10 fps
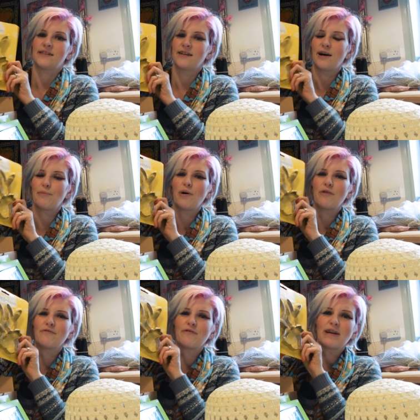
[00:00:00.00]
So I'll
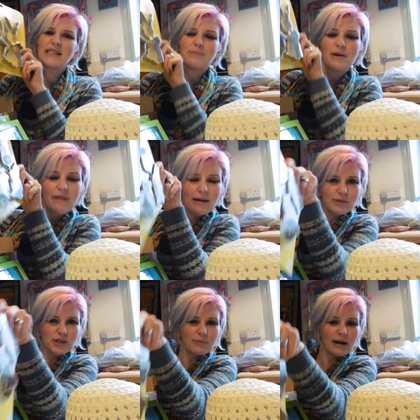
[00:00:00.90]
put the recipe around
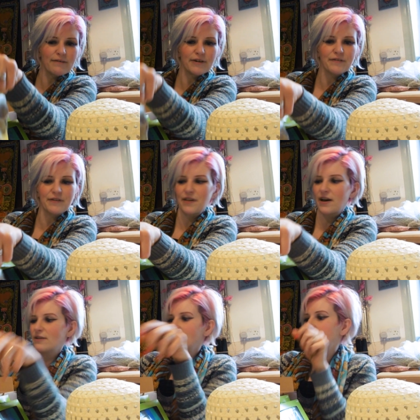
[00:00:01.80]
somewhere for you for
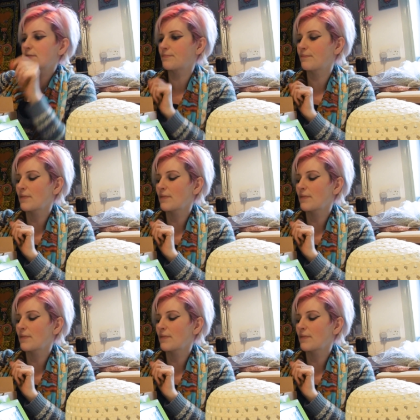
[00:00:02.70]
those.